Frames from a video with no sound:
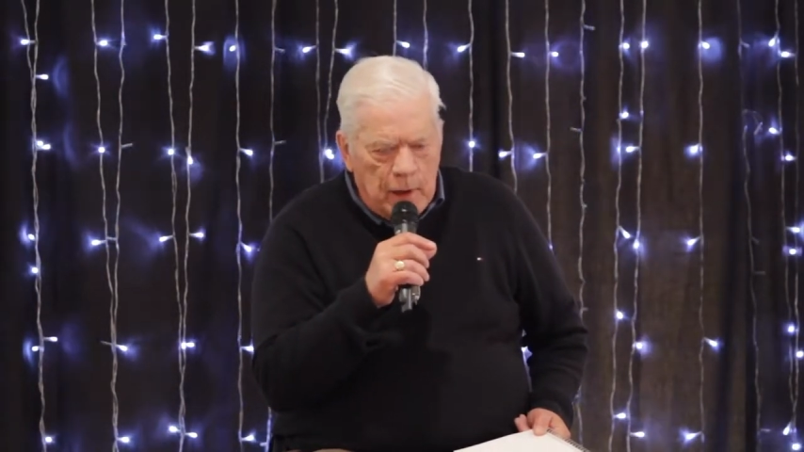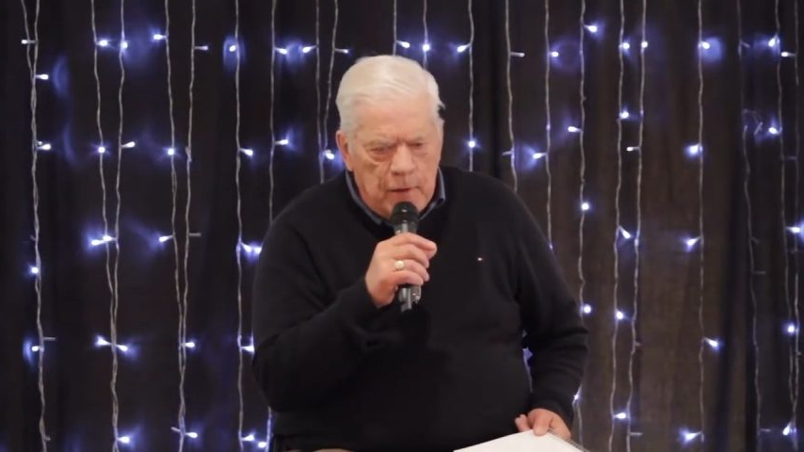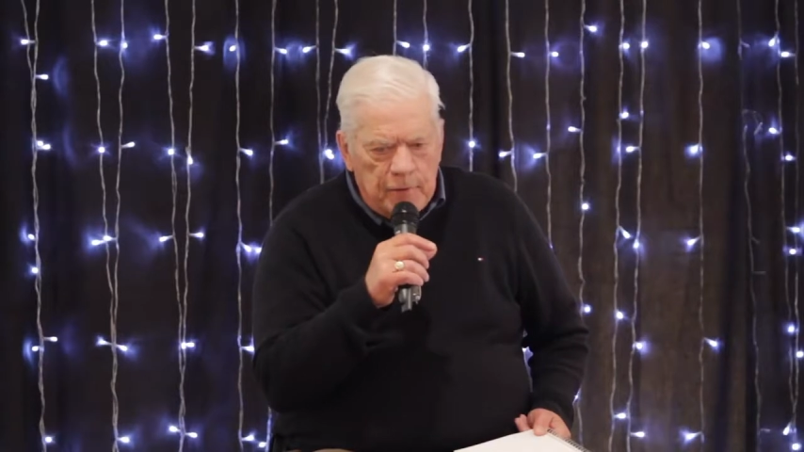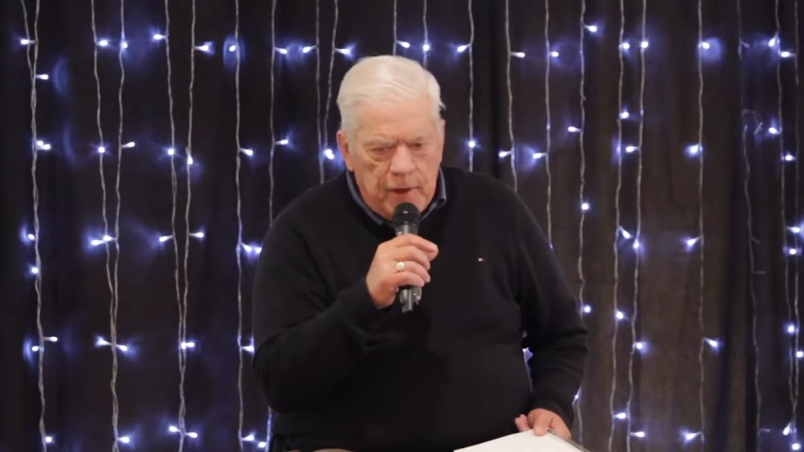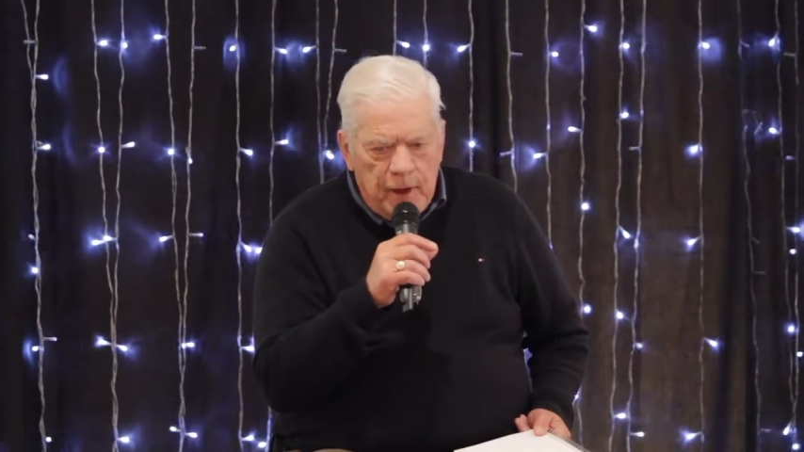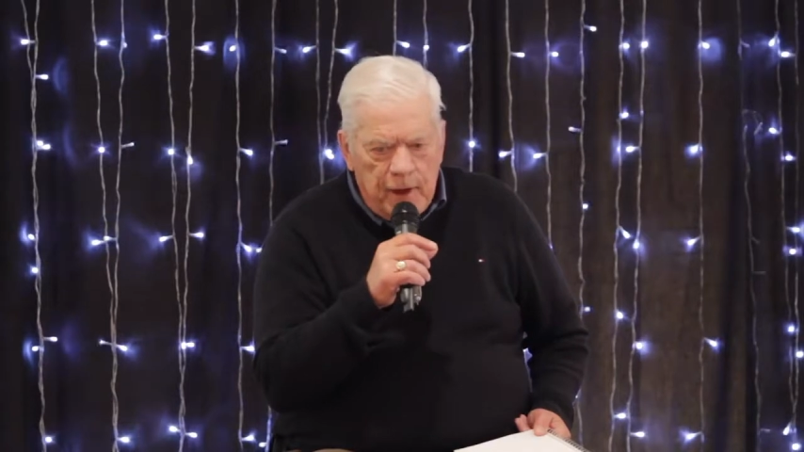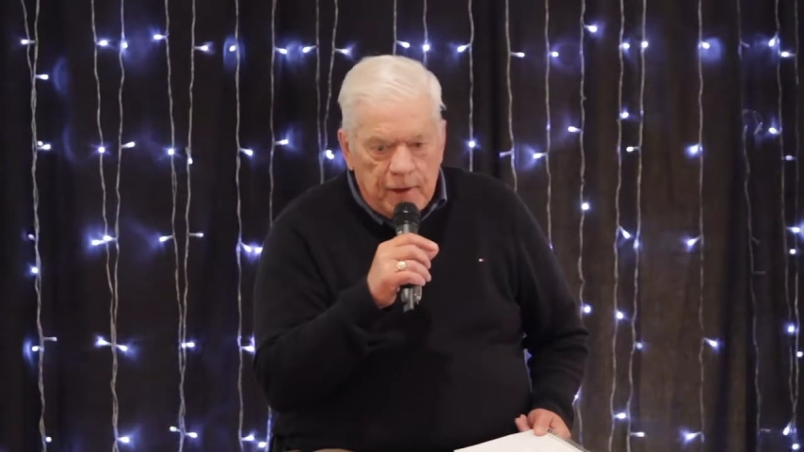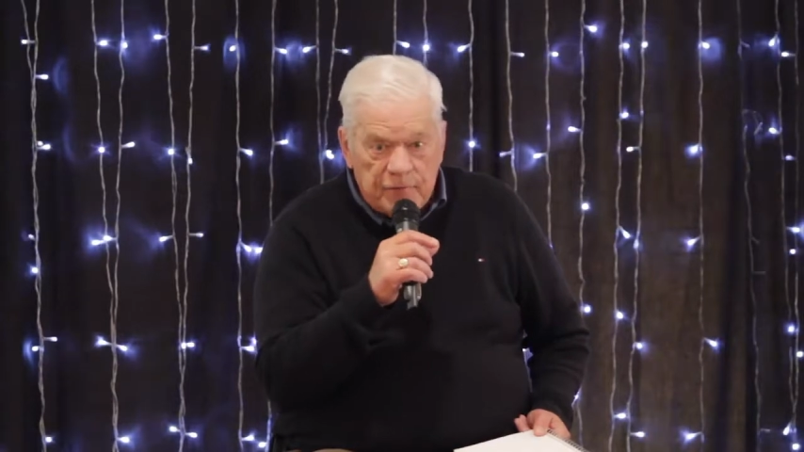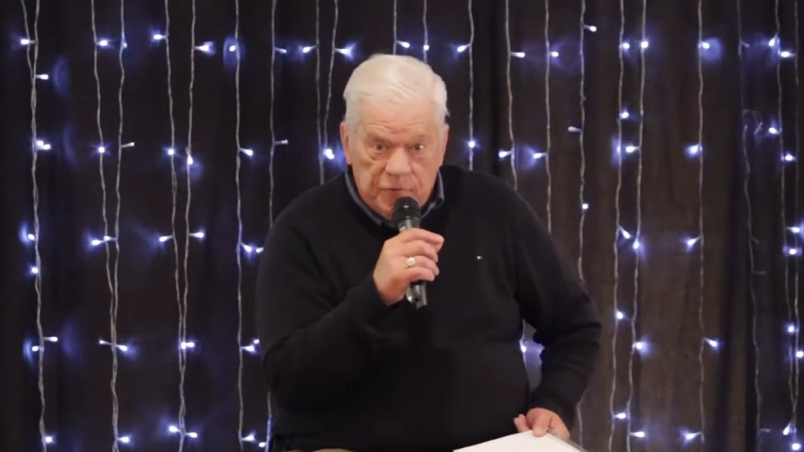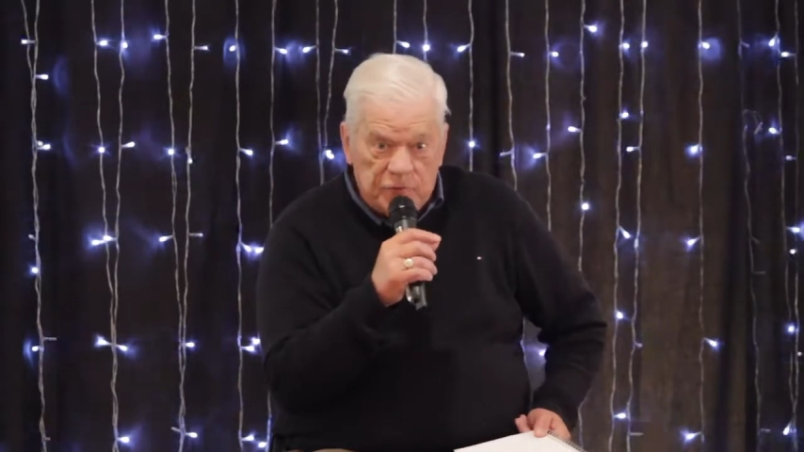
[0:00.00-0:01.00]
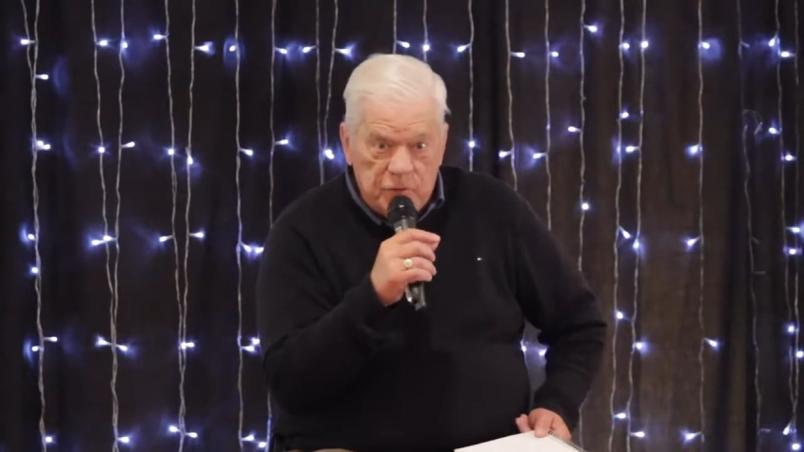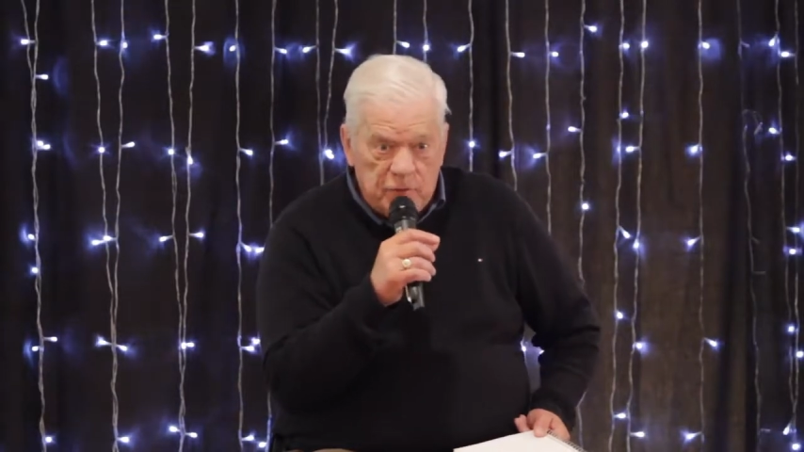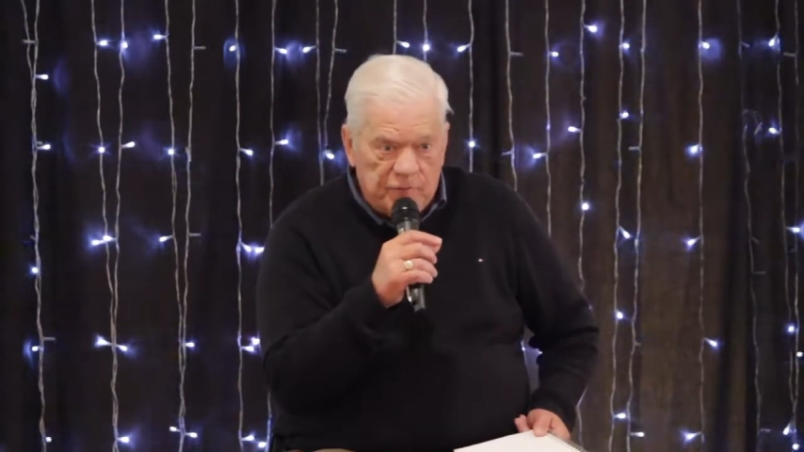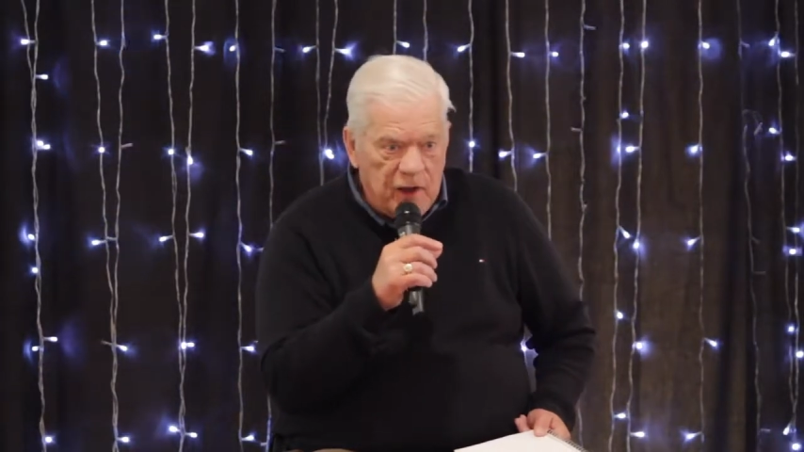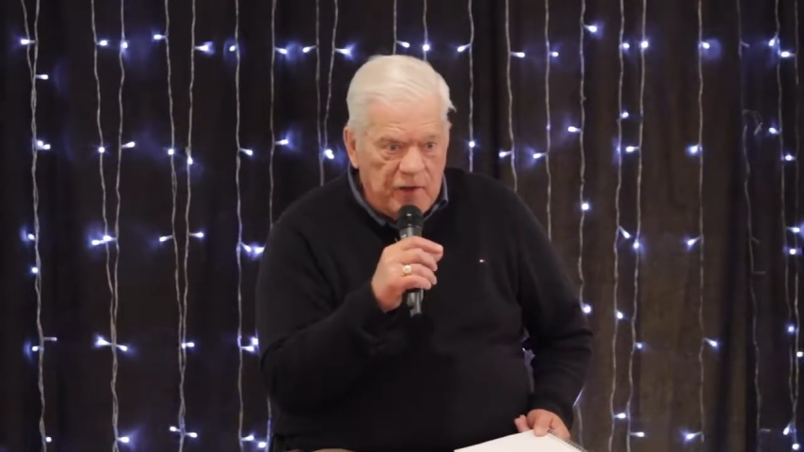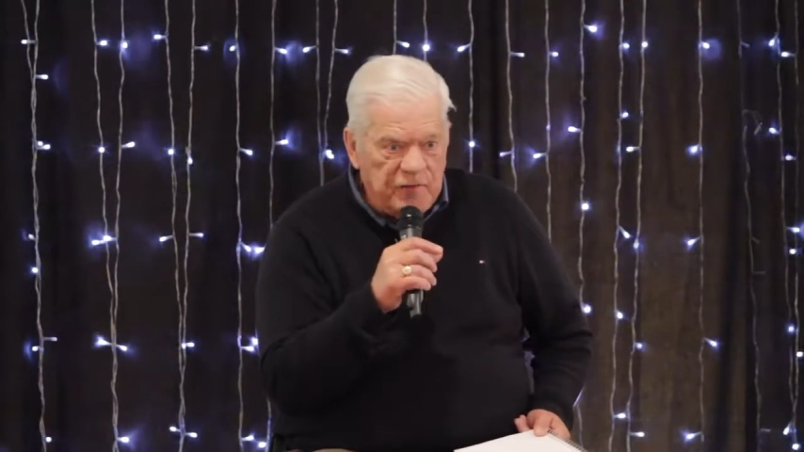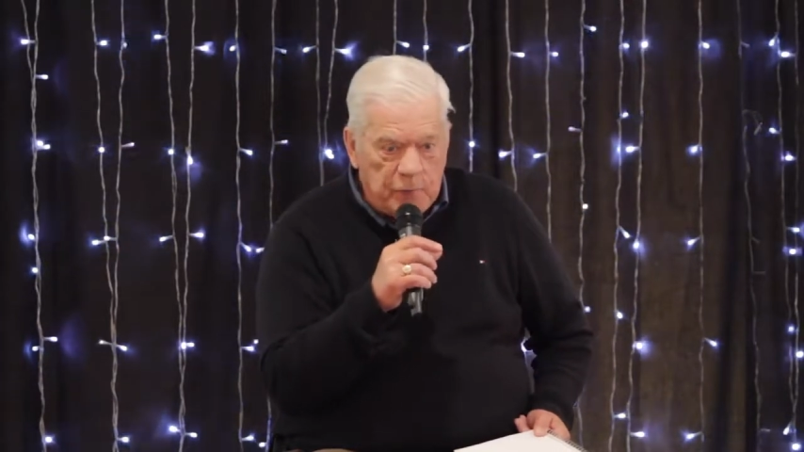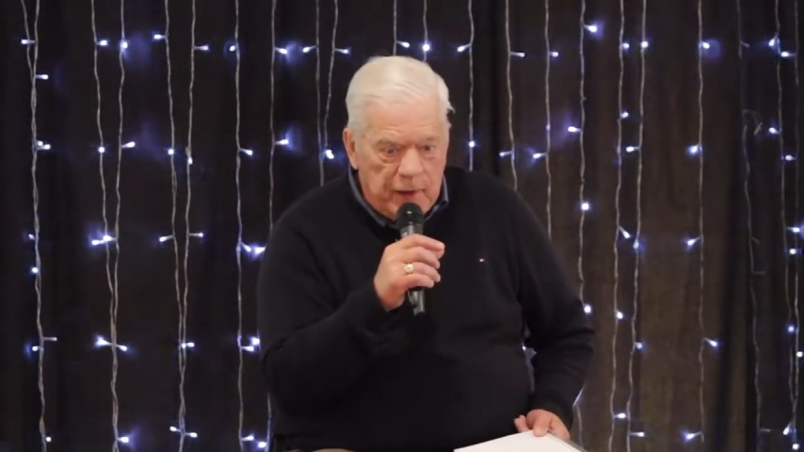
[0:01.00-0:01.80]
how the heck is the two of us,